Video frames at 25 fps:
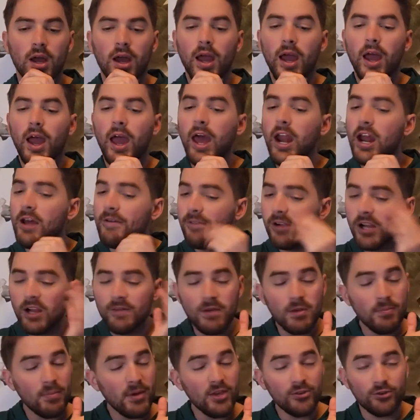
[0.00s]

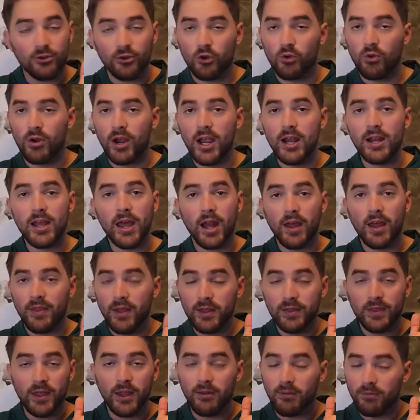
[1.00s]
NFL MVPs are great, and I
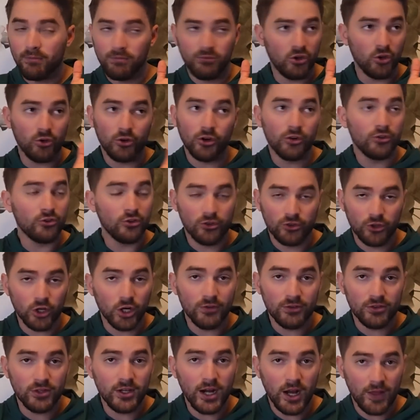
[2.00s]
think that Jalen Hurts
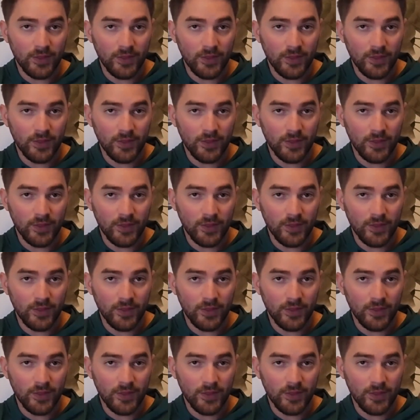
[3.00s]
deserves it.